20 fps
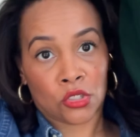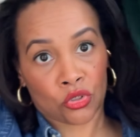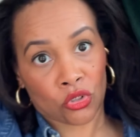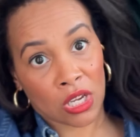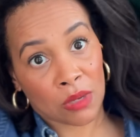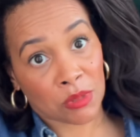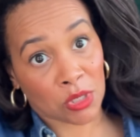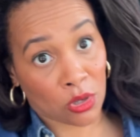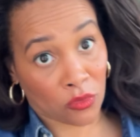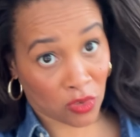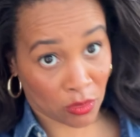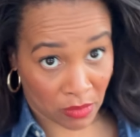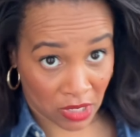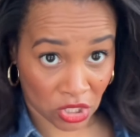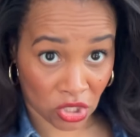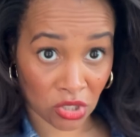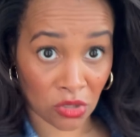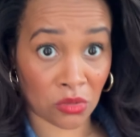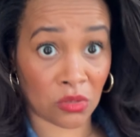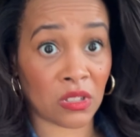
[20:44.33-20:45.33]
draped over my
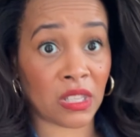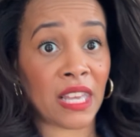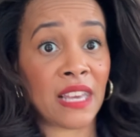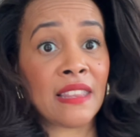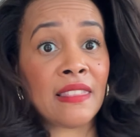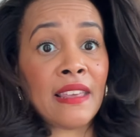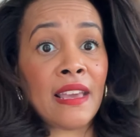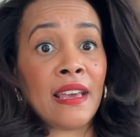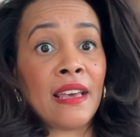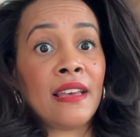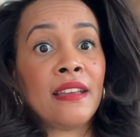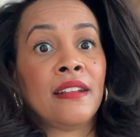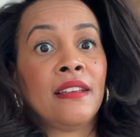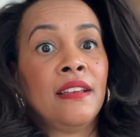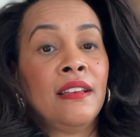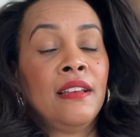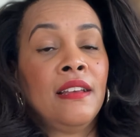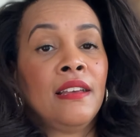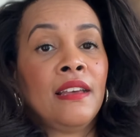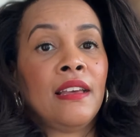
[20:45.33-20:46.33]
shoulder like that
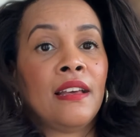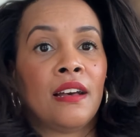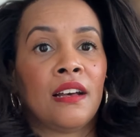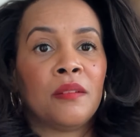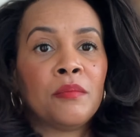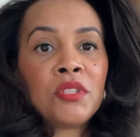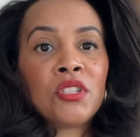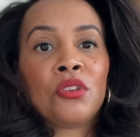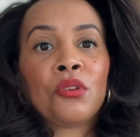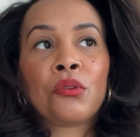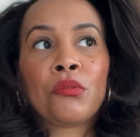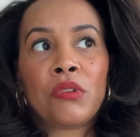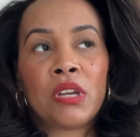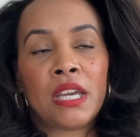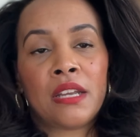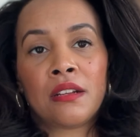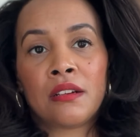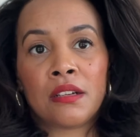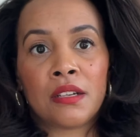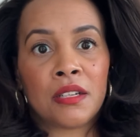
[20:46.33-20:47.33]
um, to
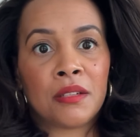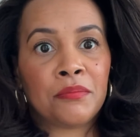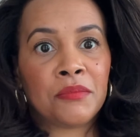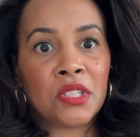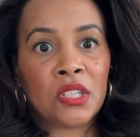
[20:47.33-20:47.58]
create a uh,